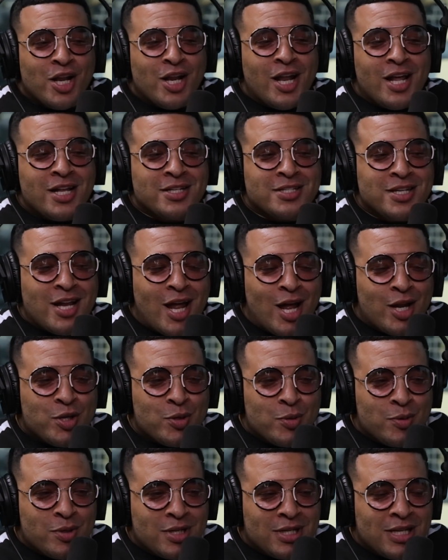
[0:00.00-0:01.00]
Let's not
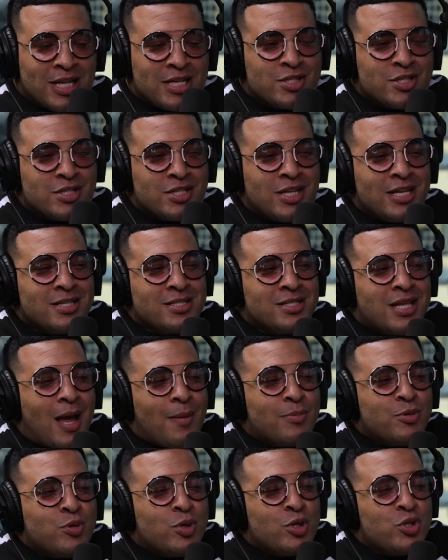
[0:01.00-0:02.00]
do it. Let's let's
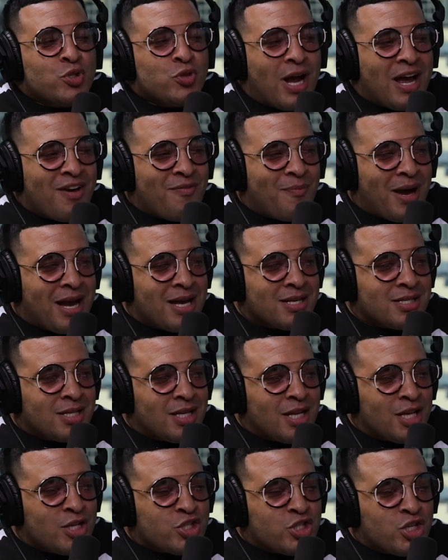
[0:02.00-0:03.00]
stop doing drive-bys
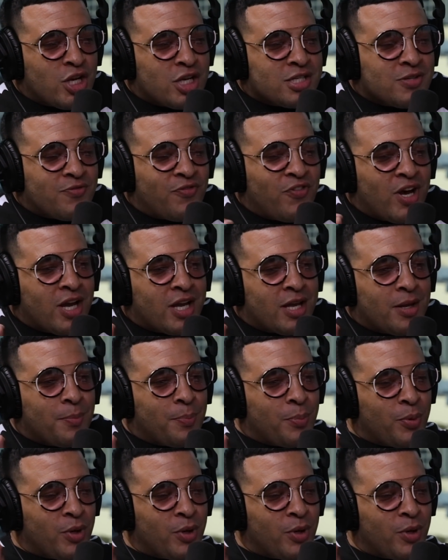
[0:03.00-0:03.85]
and let's just fucking